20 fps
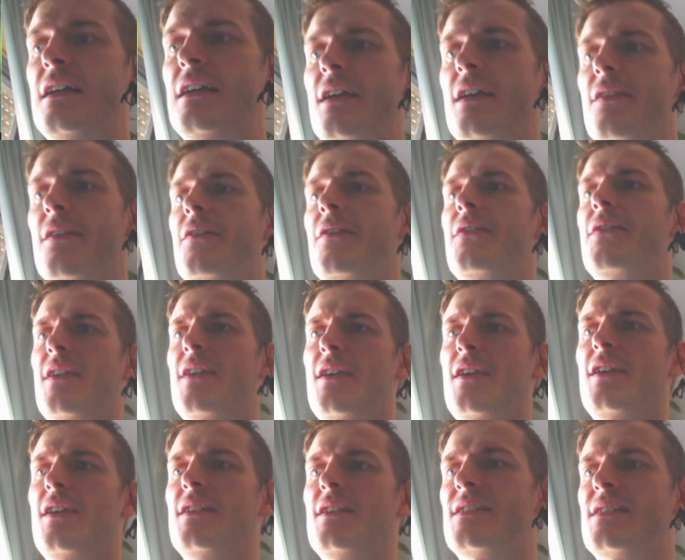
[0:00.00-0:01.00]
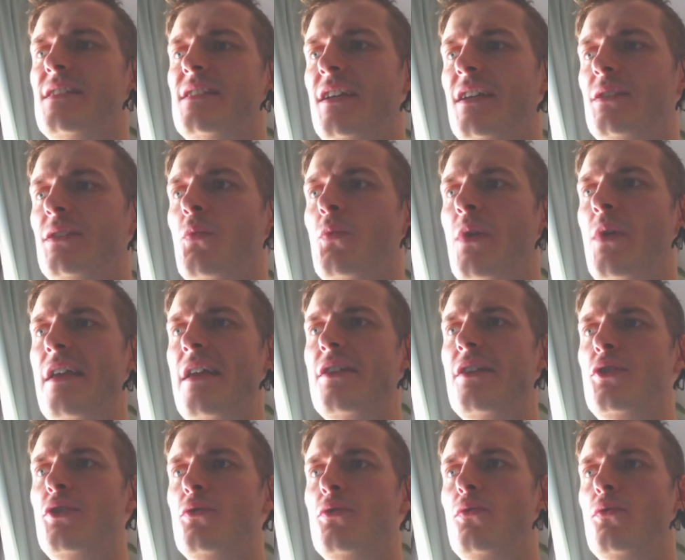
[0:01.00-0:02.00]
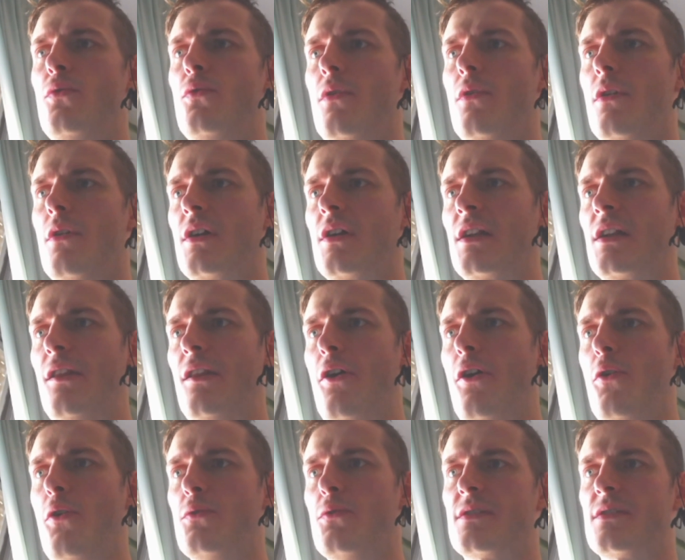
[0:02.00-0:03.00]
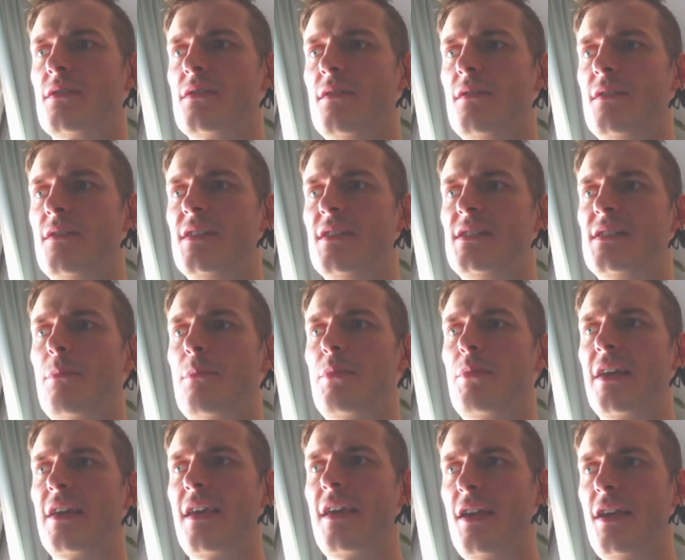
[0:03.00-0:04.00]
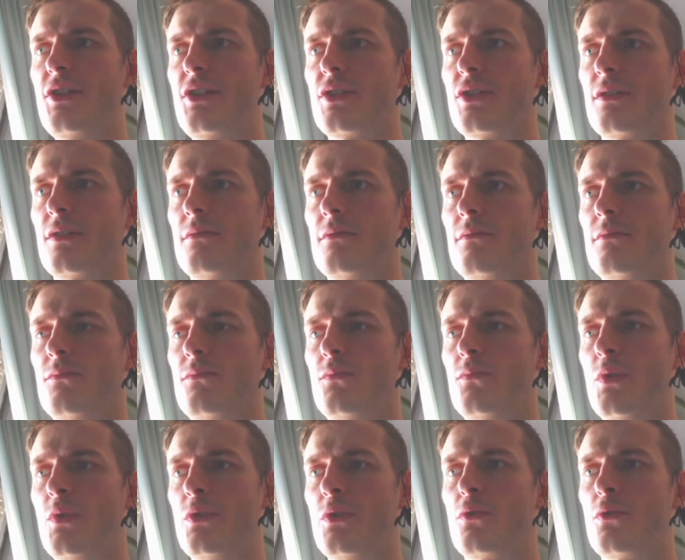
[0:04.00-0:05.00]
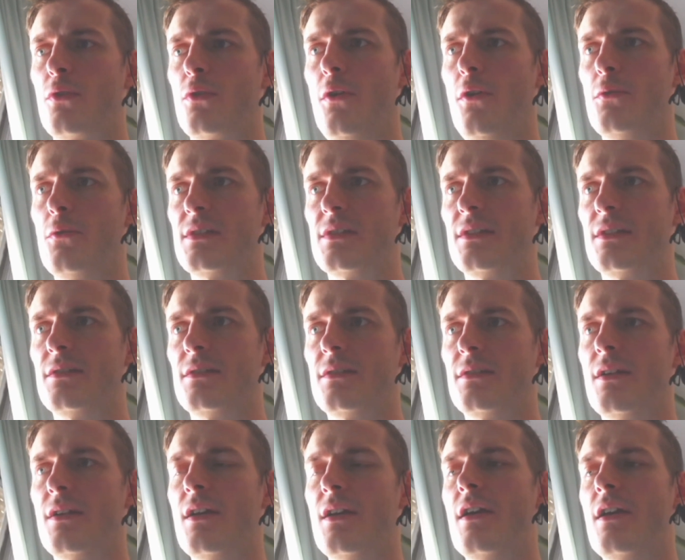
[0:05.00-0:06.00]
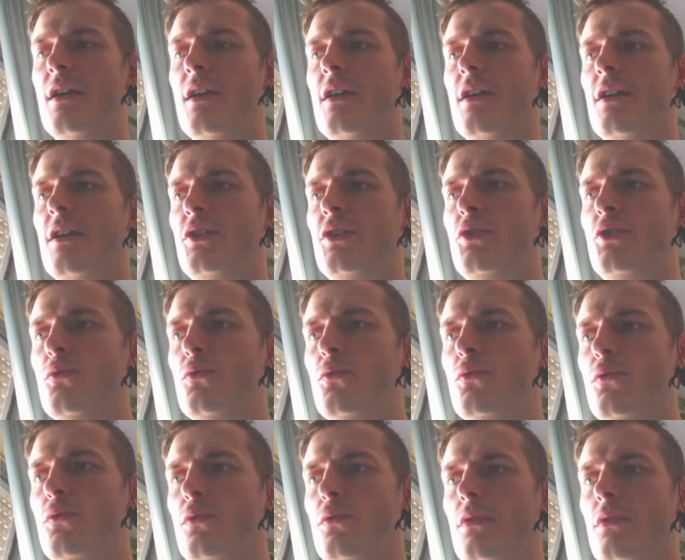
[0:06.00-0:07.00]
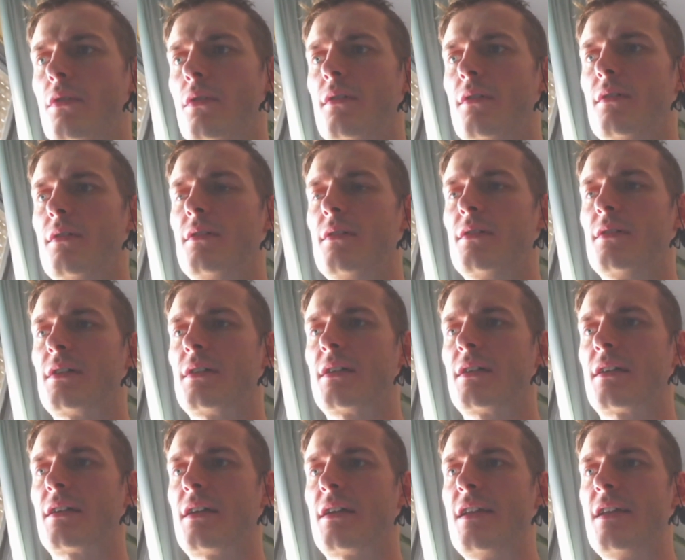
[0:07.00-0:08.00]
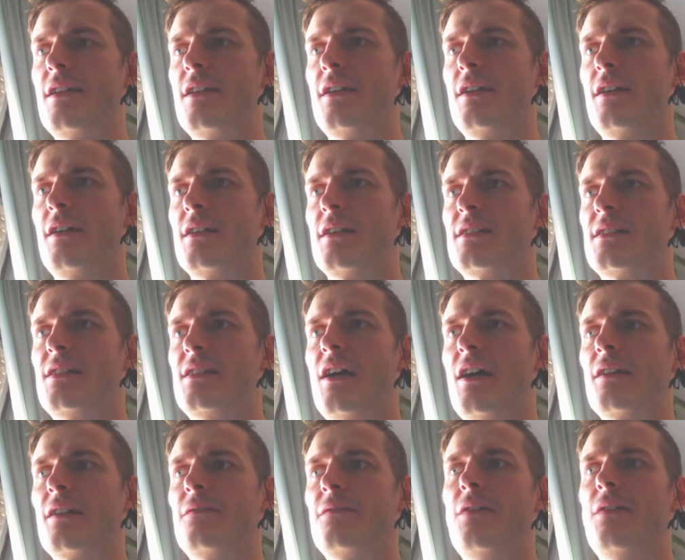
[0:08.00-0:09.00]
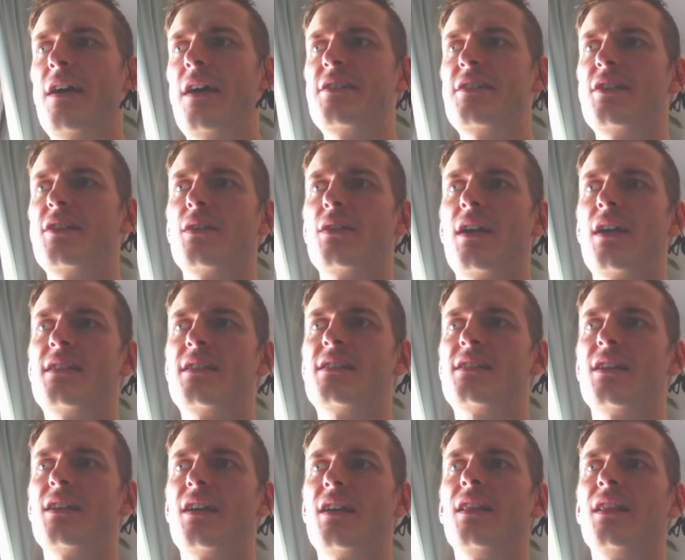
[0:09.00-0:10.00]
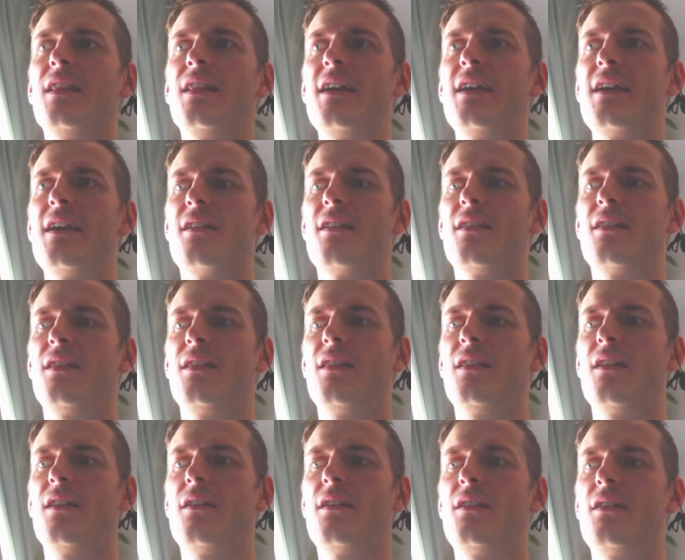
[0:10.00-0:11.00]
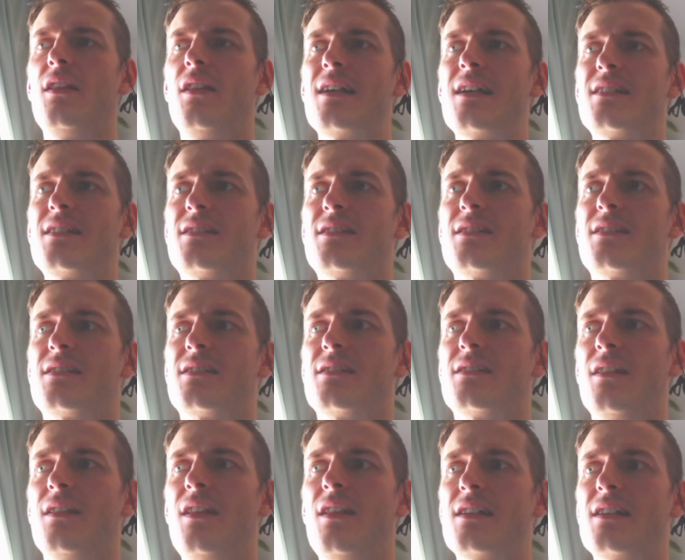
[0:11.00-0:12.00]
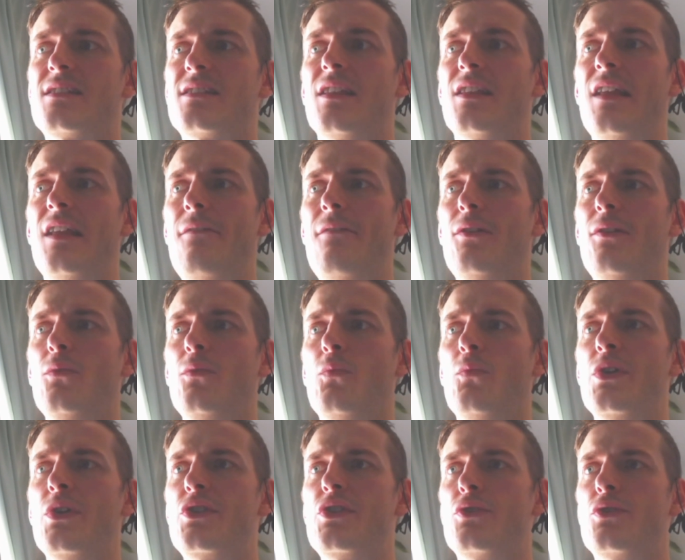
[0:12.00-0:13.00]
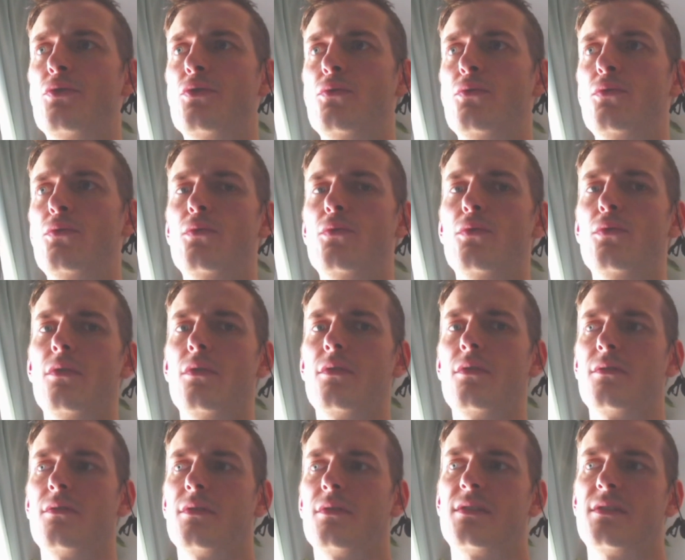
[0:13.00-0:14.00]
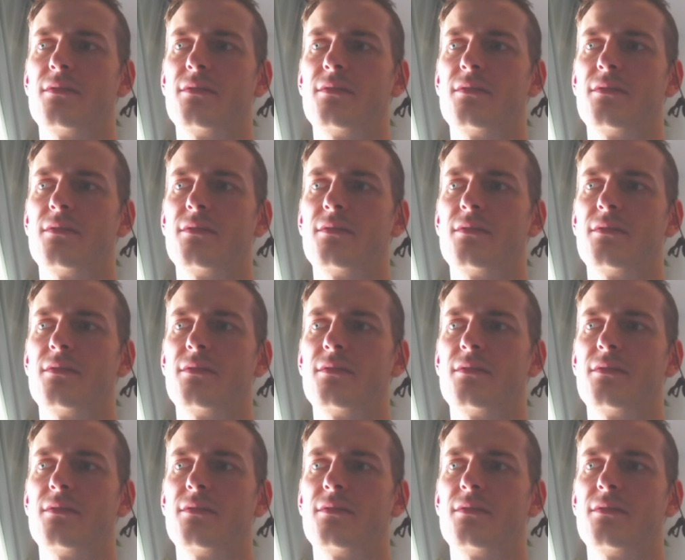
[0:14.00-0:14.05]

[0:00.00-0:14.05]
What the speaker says: The thing is that when you close this application, when you close it, you kind of start fighting at the last level which you